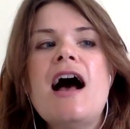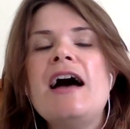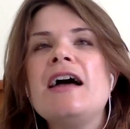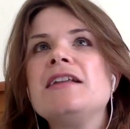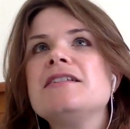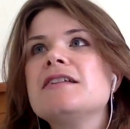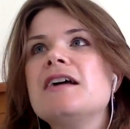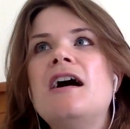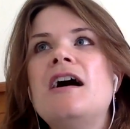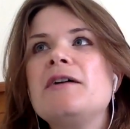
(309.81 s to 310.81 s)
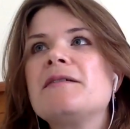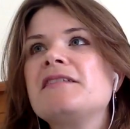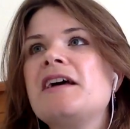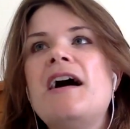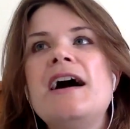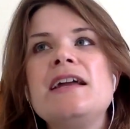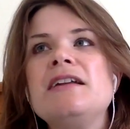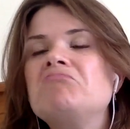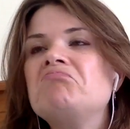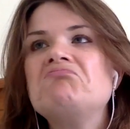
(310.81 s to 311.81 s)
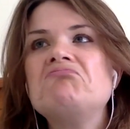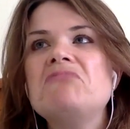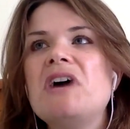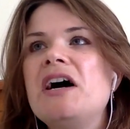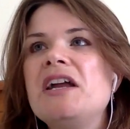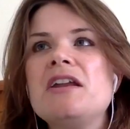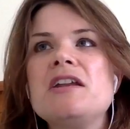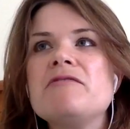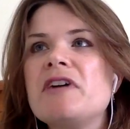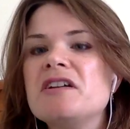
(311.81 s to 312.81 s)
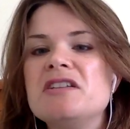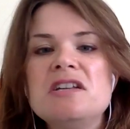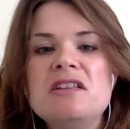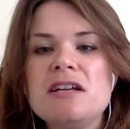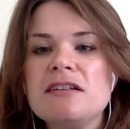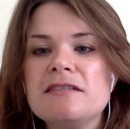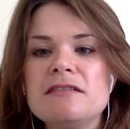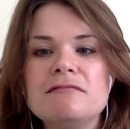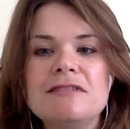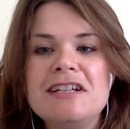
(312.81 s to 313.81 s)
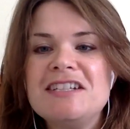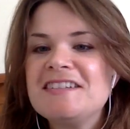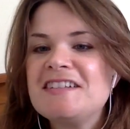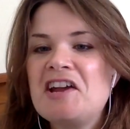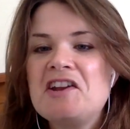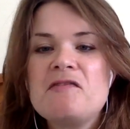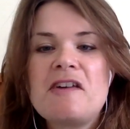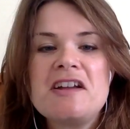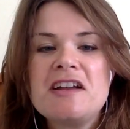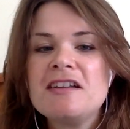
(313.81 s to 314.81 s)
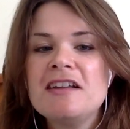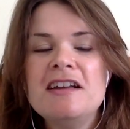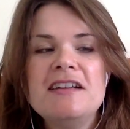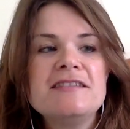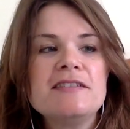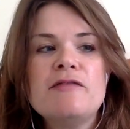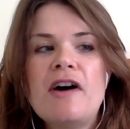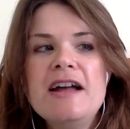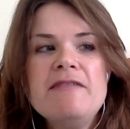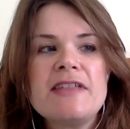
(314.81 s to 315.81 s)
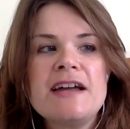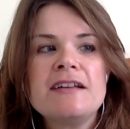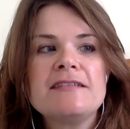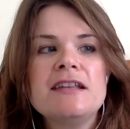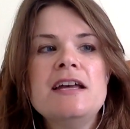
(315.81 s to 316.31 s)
And I was like, I don't know if I can do this. I just don't know if I can survive this.